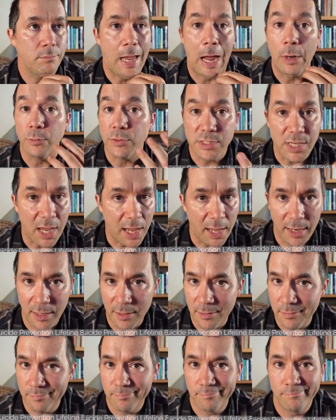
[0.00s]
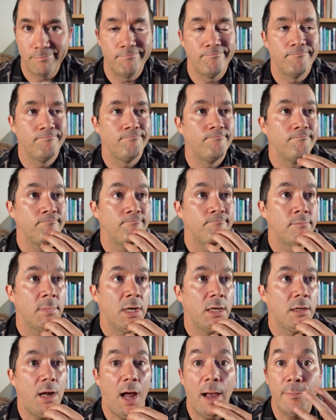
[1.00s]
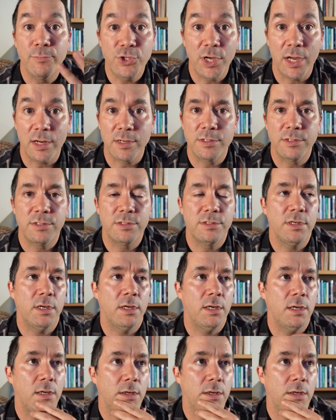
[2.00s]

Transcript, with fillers: outside objects,